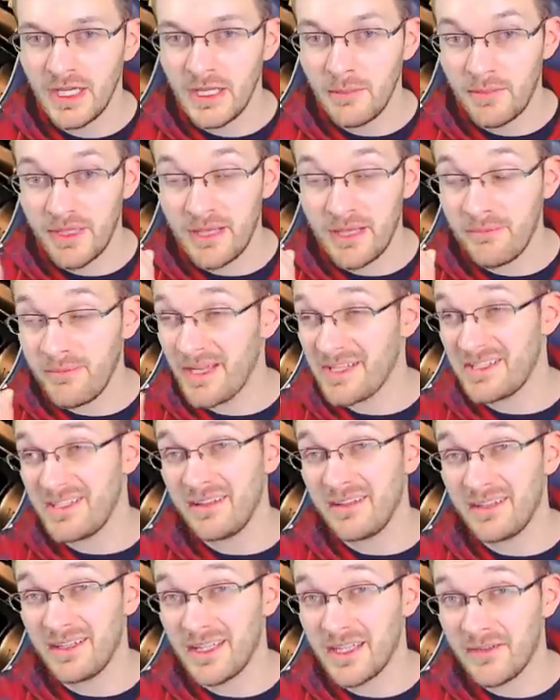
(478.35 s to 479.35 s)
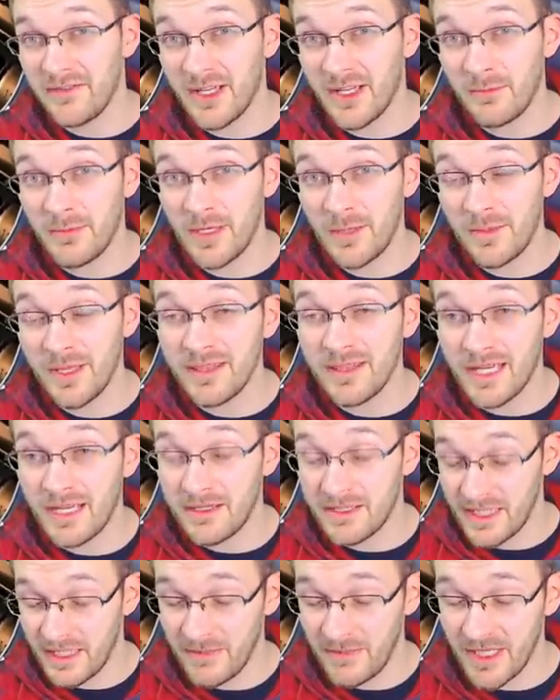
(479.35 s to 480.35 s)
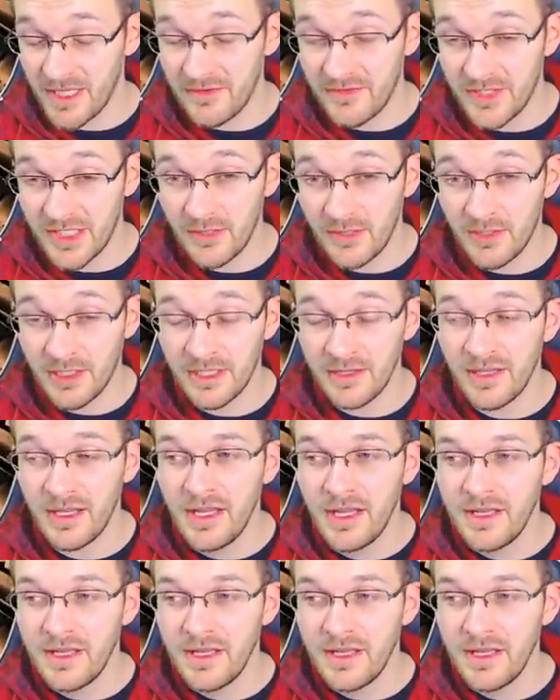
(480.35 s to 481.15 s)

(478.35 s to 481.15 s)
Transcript: but they mentioned this in the development update that I did make a video on,